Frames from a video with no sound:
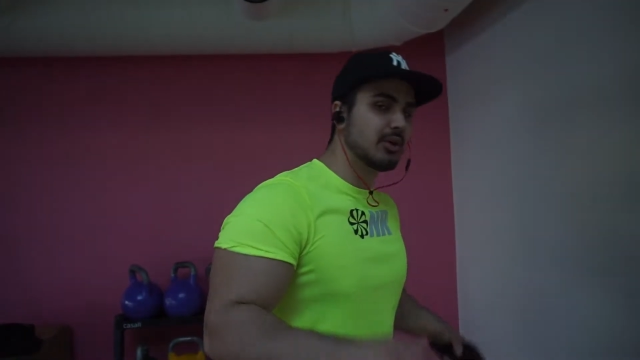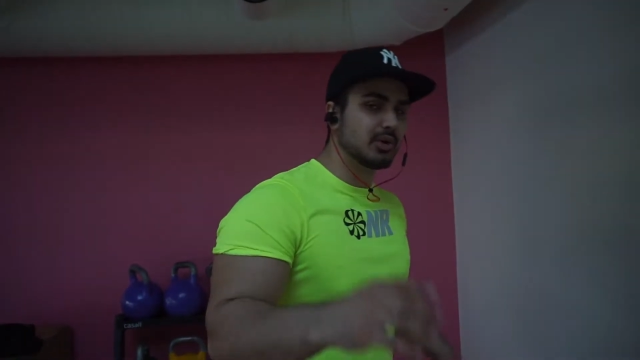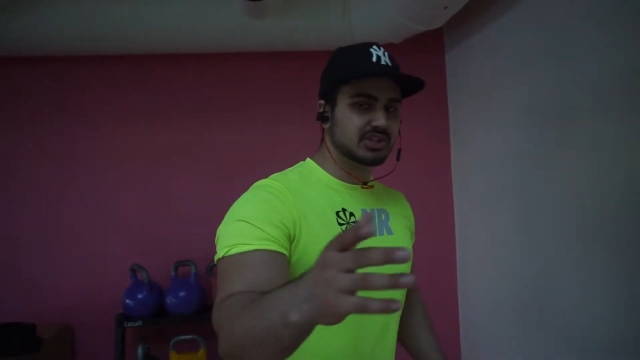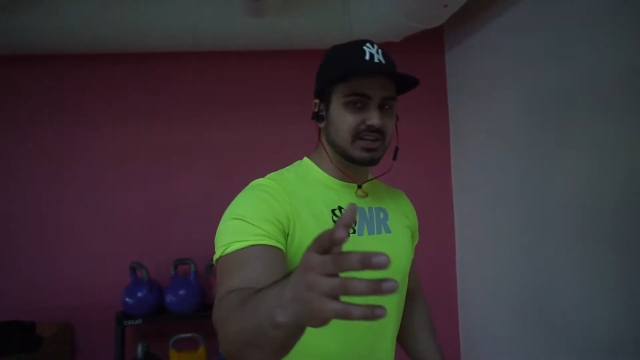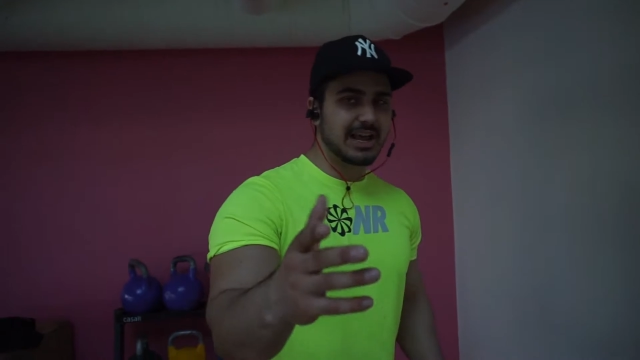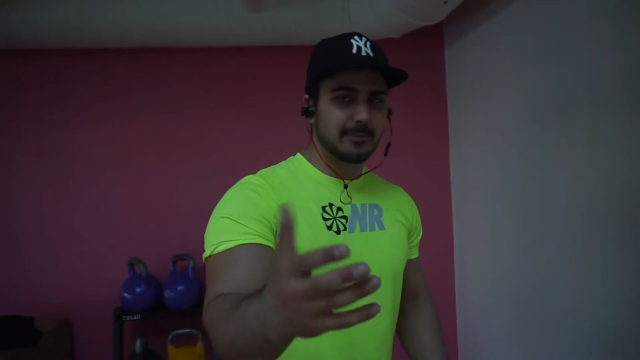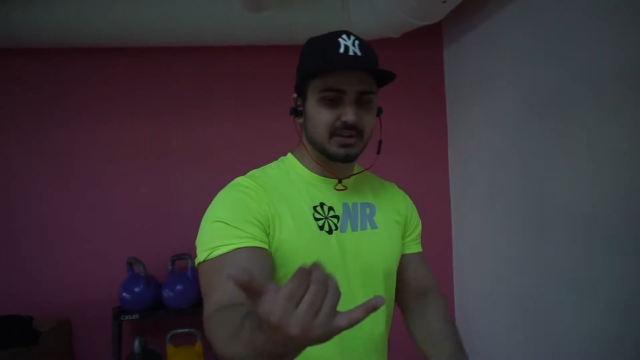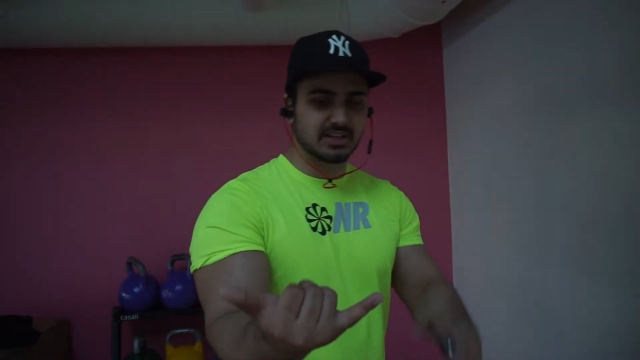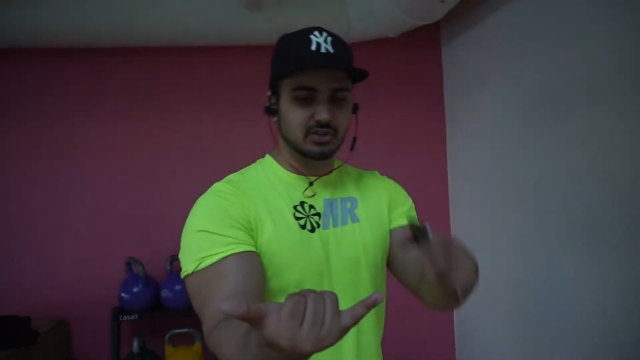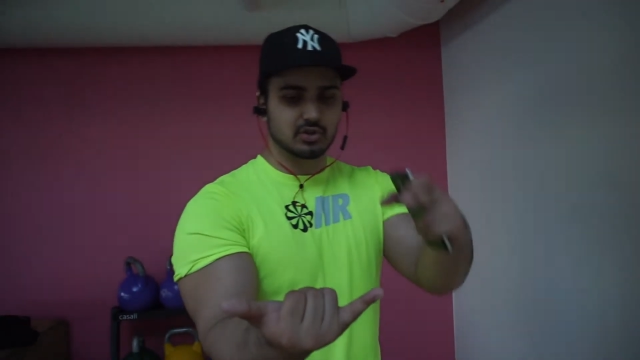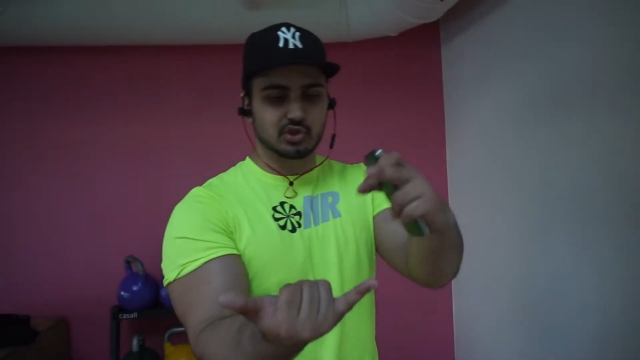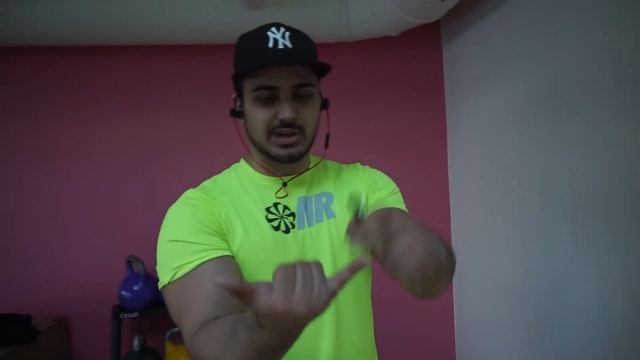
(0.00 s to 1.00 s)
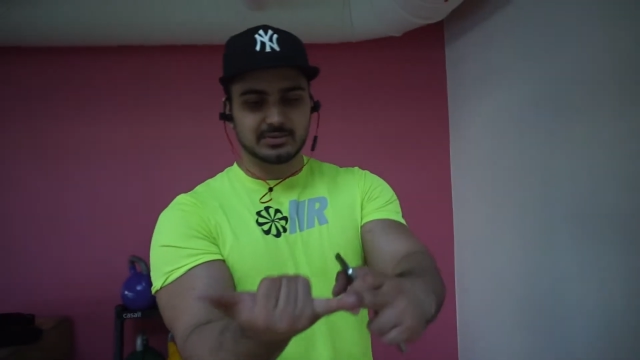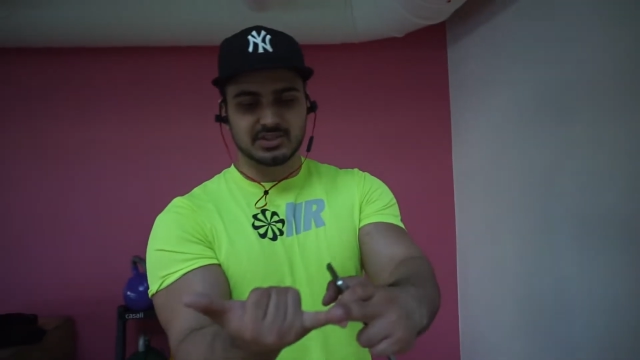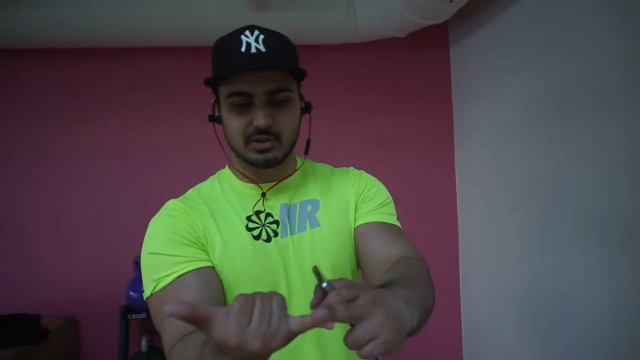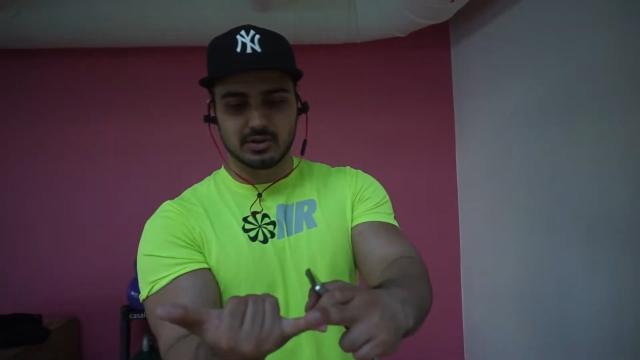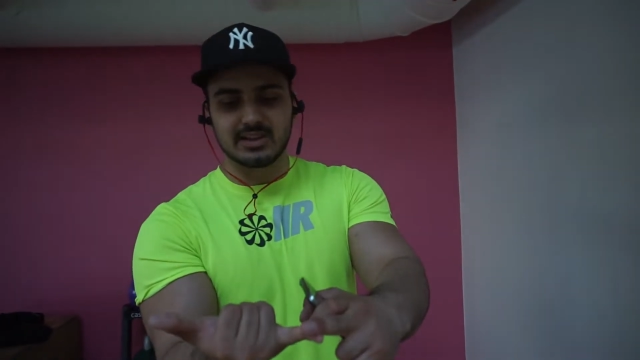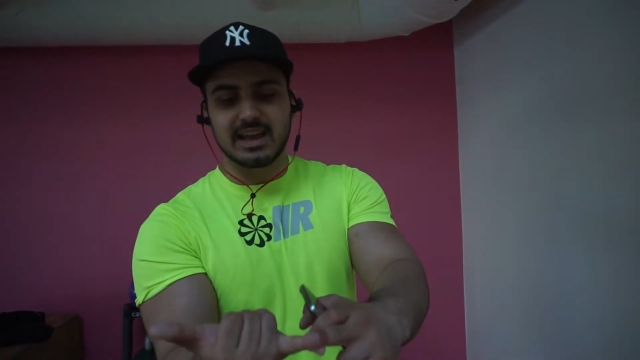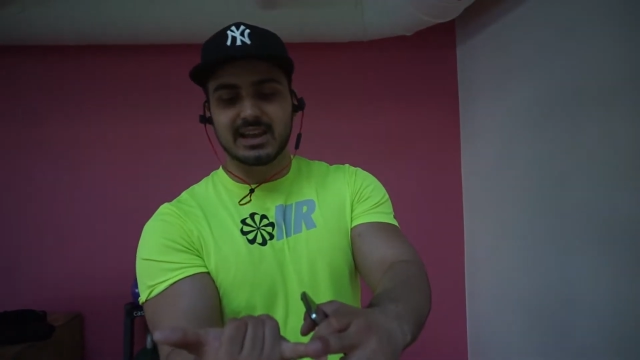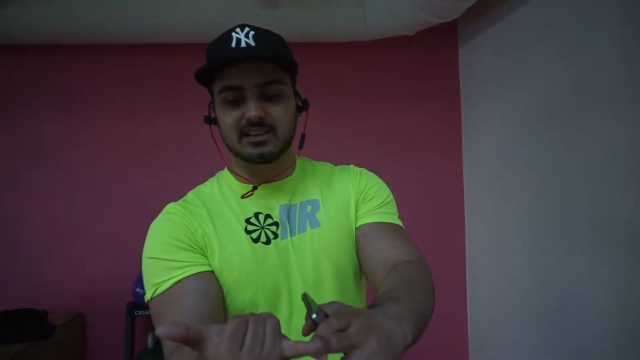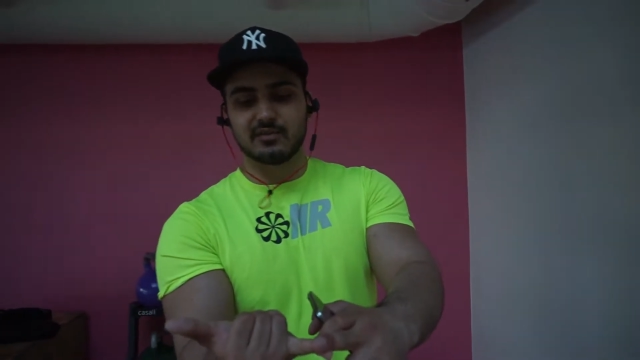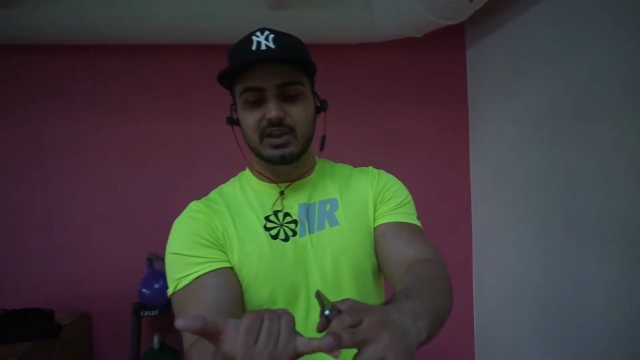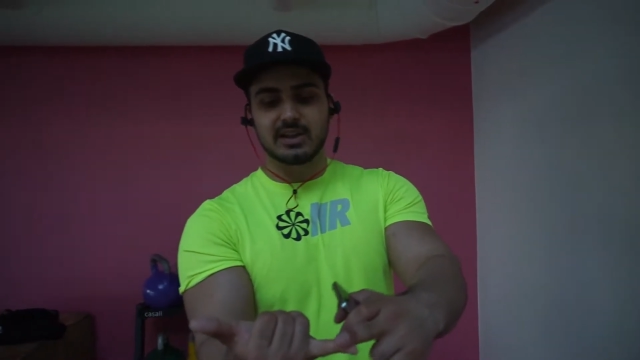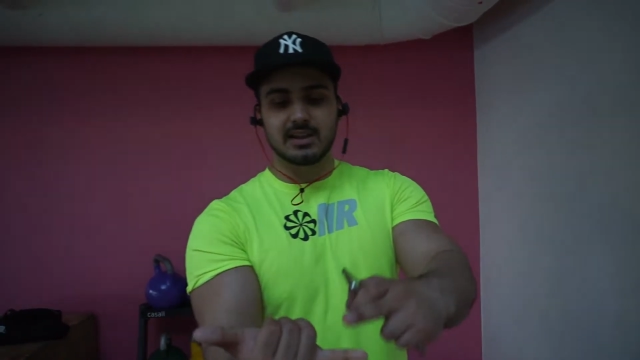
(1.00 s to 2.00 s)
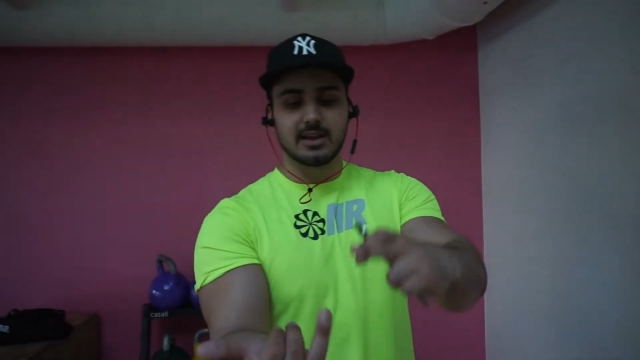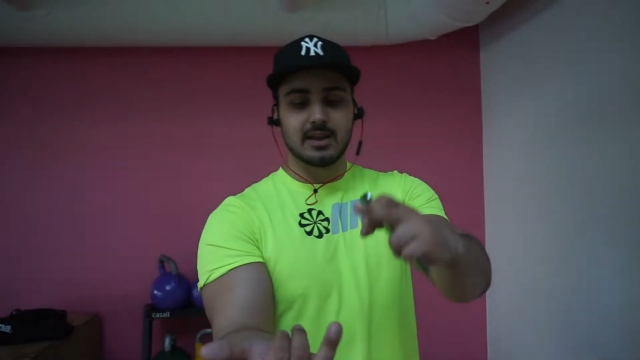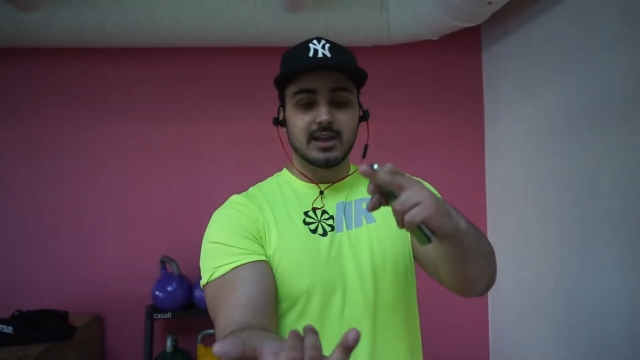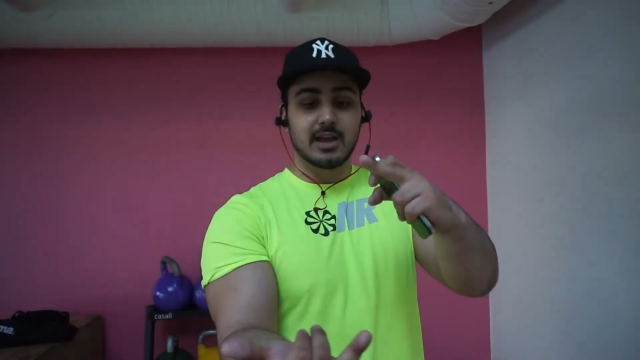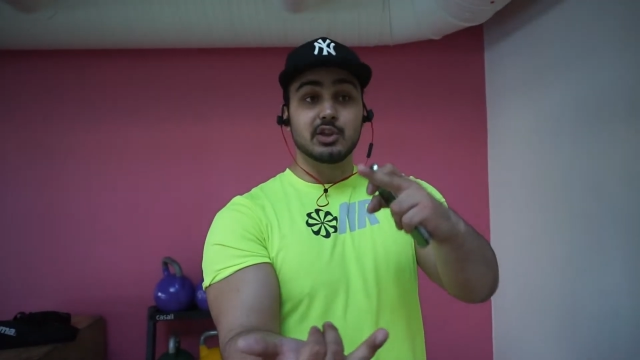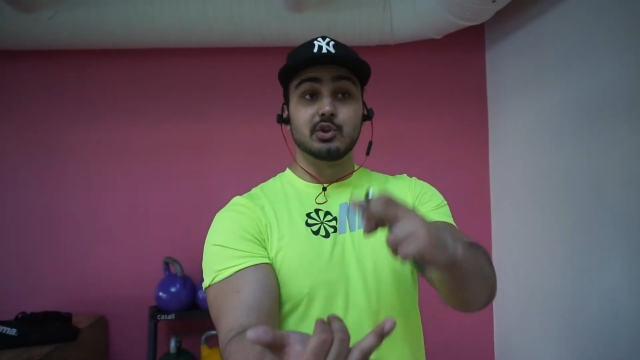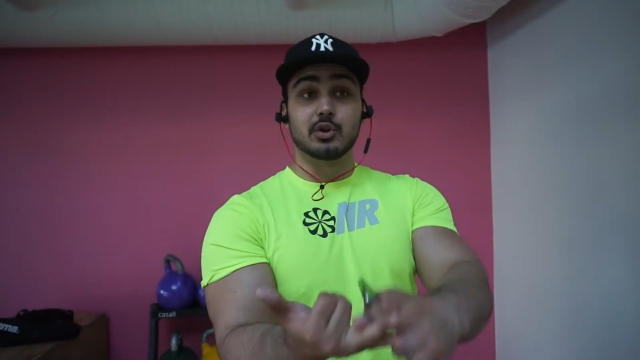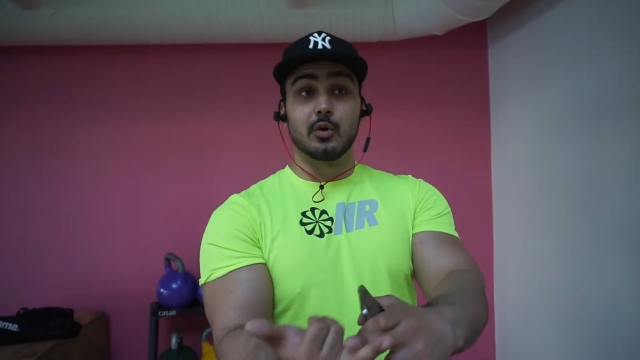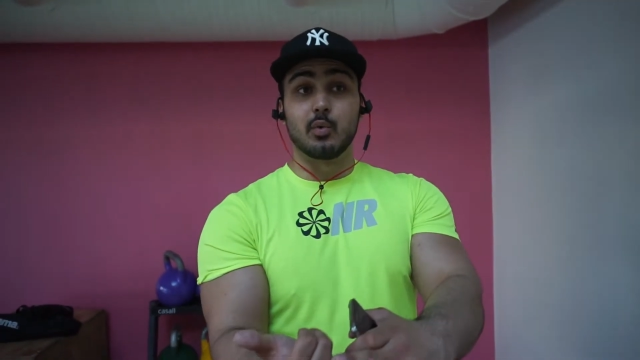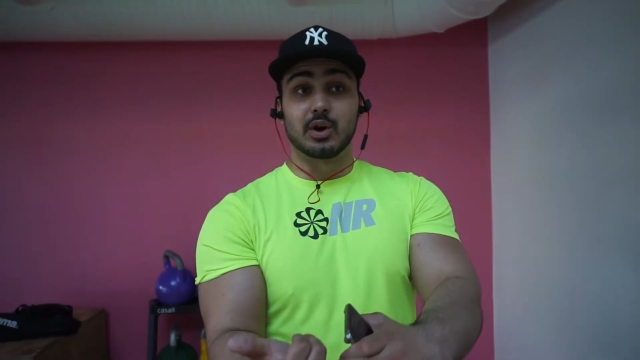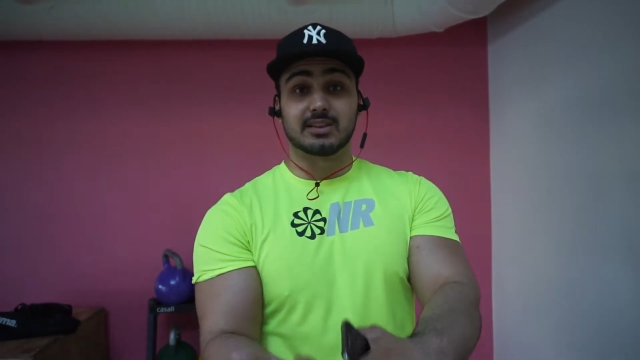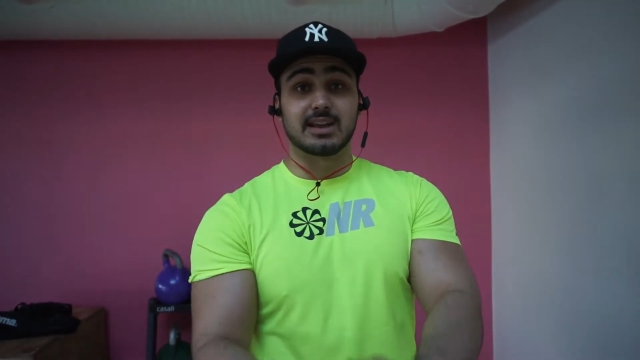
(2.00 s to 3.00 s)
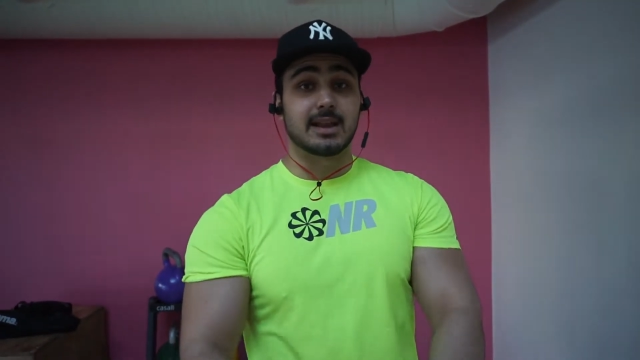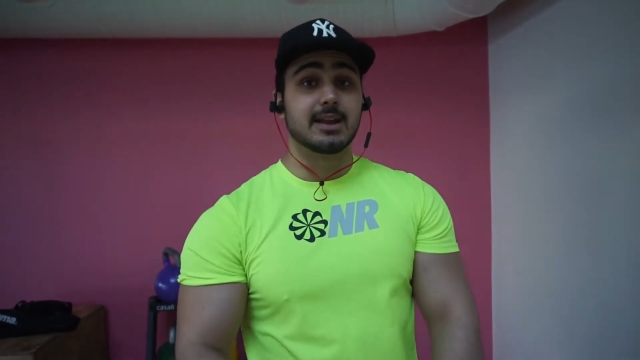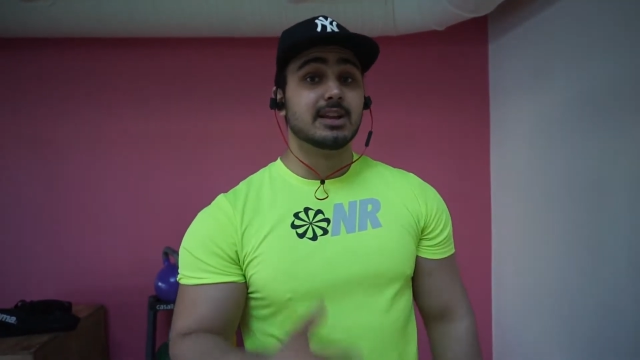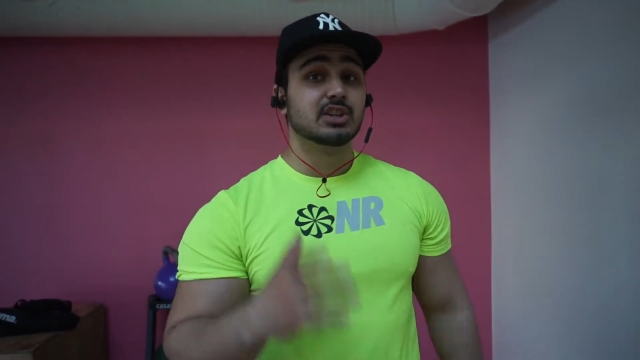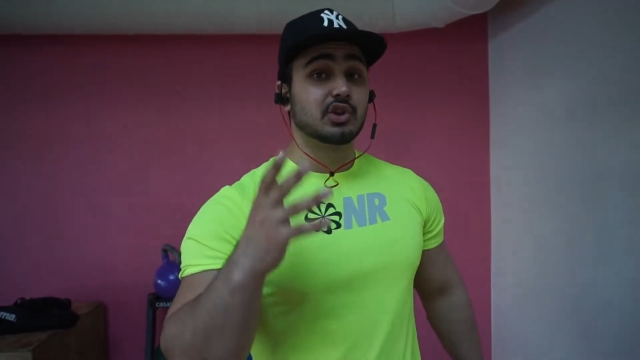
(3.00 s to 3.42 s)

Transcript: what's going to happen is your traps is going to get activated, and you don't want that.